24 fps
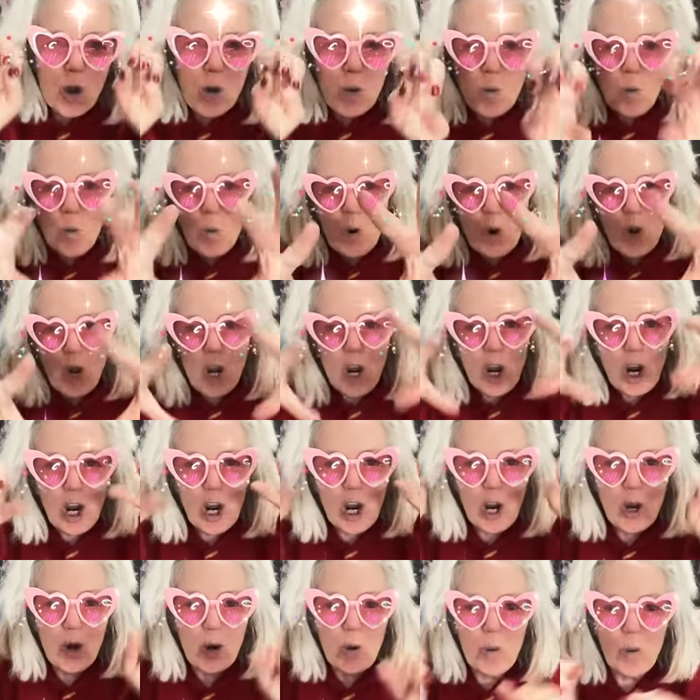
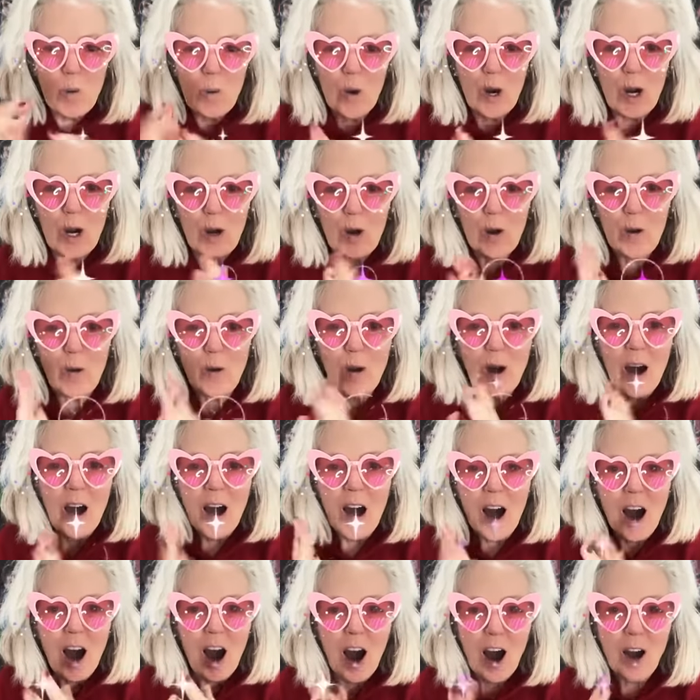Woo! Woo!
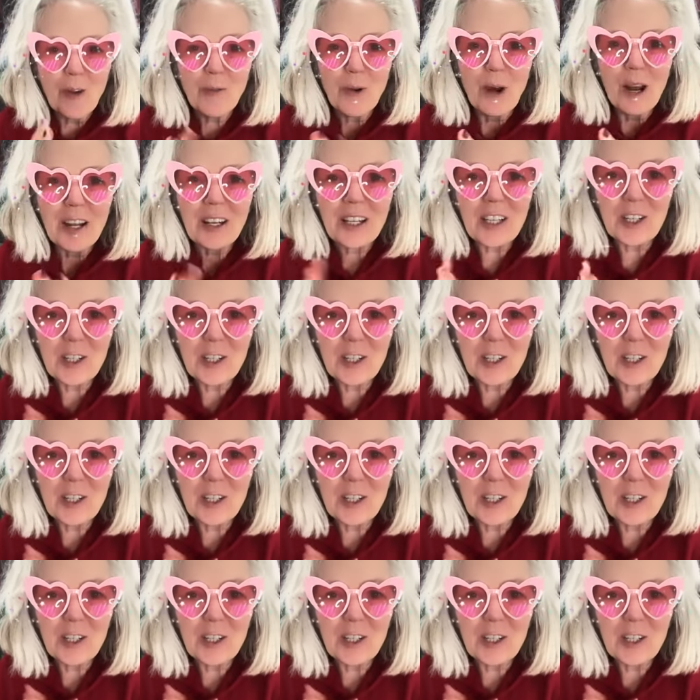All right,